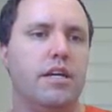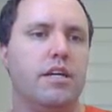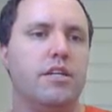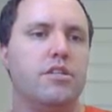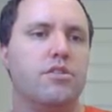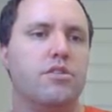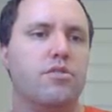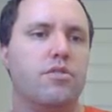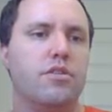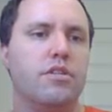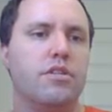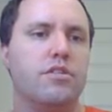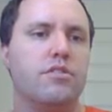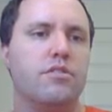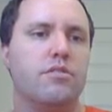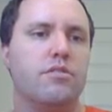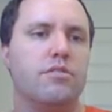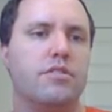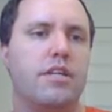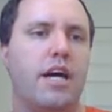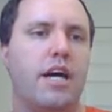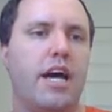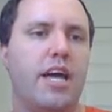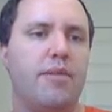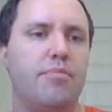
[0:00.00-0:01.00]
draw this little
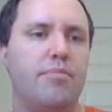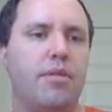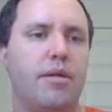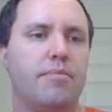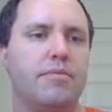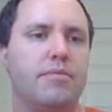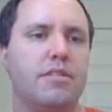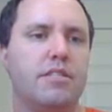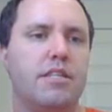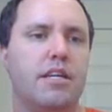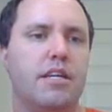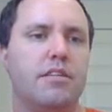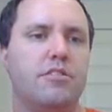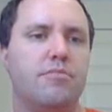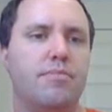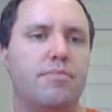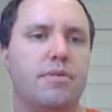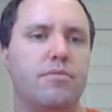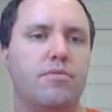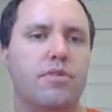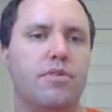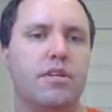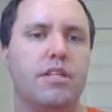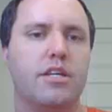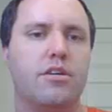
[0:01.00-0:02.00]
table up. Just has to be
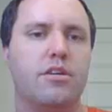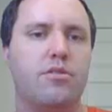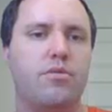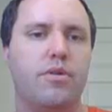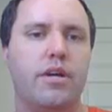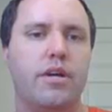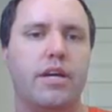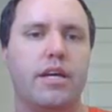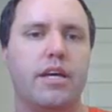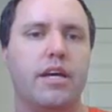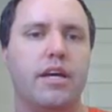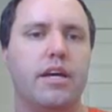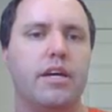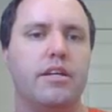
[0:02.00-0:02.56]
really quick.